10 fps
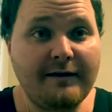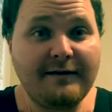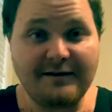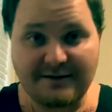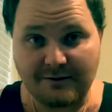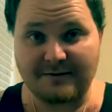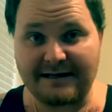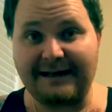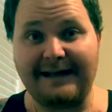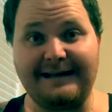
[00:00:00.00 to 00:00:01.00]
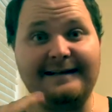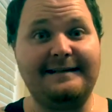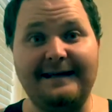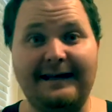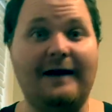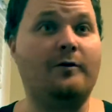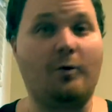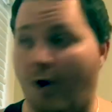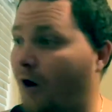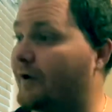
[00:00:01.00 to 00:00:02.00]
You see what I'm saying? Like, they did, like, we're
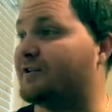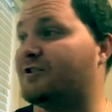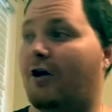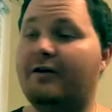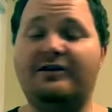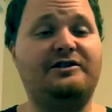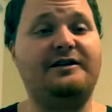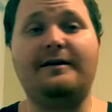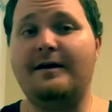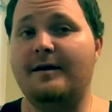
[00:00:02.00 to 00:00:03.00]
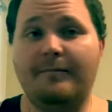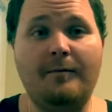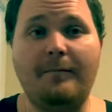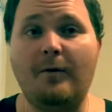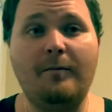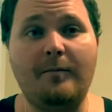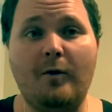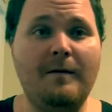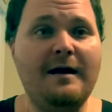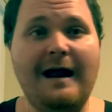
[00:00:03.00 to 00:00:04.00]
walking and talking and shit, boom, boom, boom, boom,
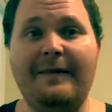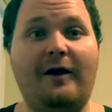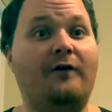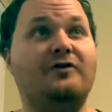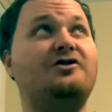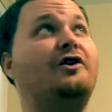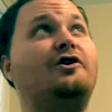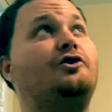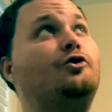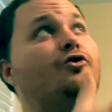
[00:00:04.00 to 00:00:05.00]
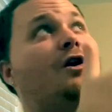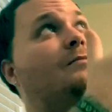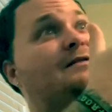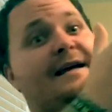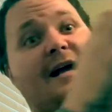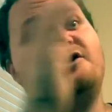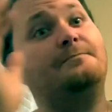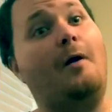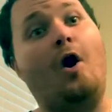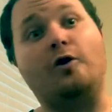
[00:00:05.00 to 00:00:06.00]
boom. And then all of a sudden, the dude comes to catch the
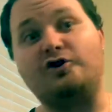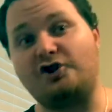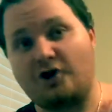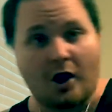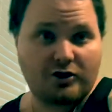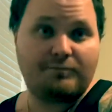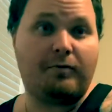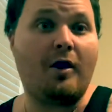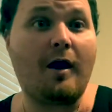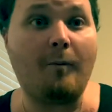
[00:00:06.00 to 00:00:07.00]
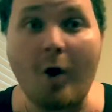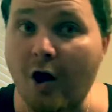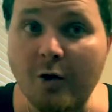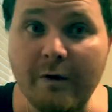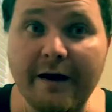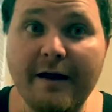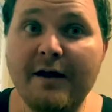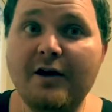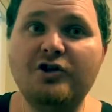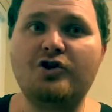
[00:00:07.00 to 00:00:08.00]
ball and chucks, bro, I'm walking with.
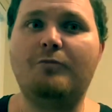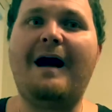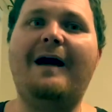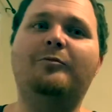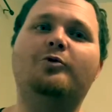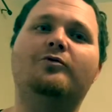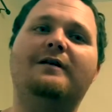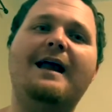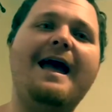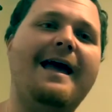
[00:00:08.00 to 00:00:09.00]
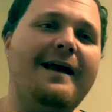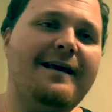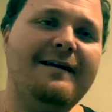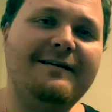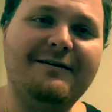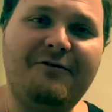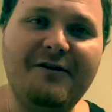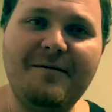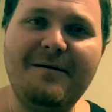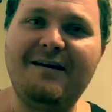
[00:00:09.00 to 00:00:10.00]
So by I'm doing that, you
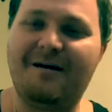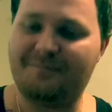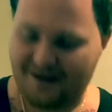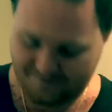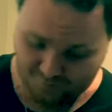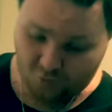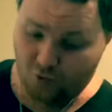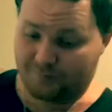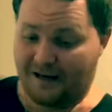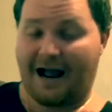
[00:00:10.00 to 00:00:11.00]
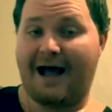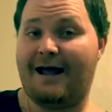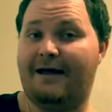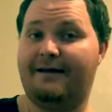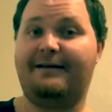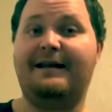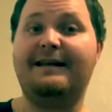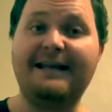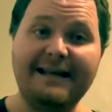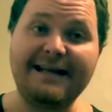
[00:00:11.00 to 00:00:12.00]
feel me? I'm like, boom. Like, he
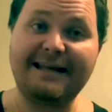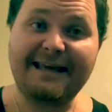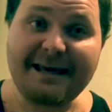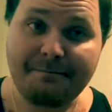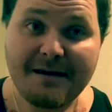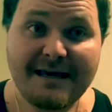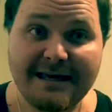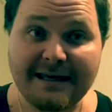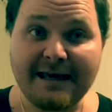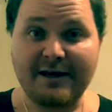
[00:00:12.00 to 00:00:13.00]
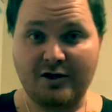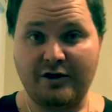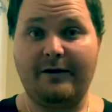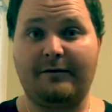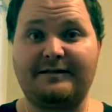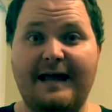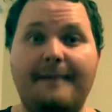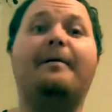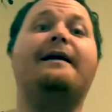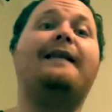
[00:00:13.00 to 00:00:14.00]
didn't hit me. You get what I'm saying?
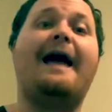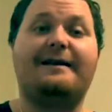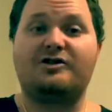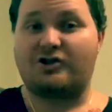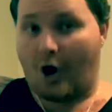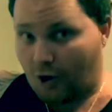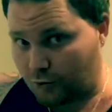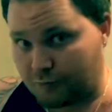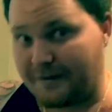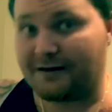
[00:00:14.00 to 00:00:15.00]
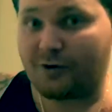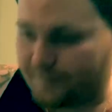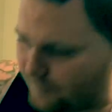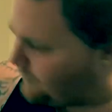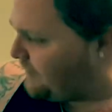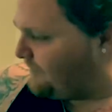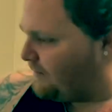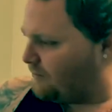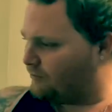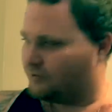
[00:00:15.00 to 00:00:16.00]
But it, like, startled me a little bit where I'm like,
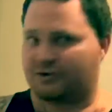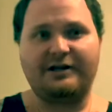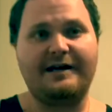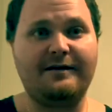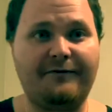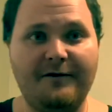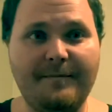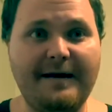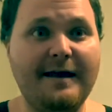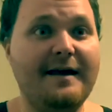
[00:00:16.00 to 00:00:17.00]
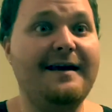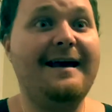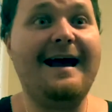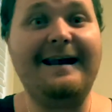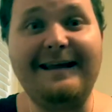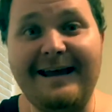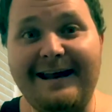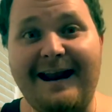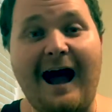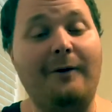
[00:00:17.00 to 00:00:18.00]
oh, shit. You feel me? And
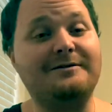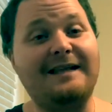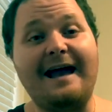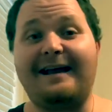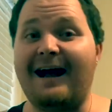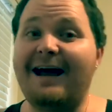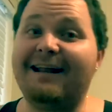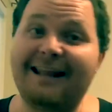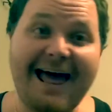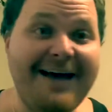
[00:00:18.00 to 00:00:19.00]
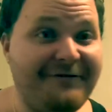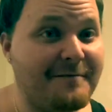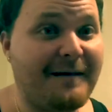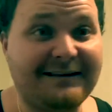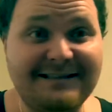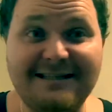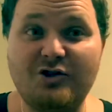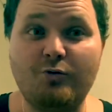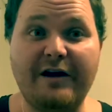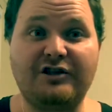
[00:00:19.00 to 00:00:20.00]
then I was, like, kind of laughing about the
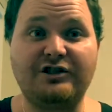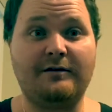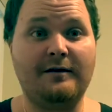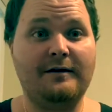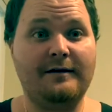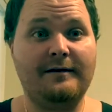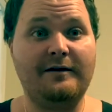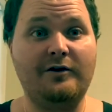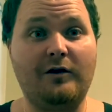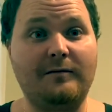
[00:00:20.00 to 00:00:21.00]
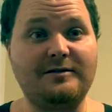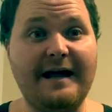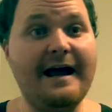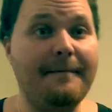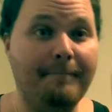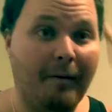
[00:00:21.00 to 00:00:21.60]
situation. You know what I'm saying?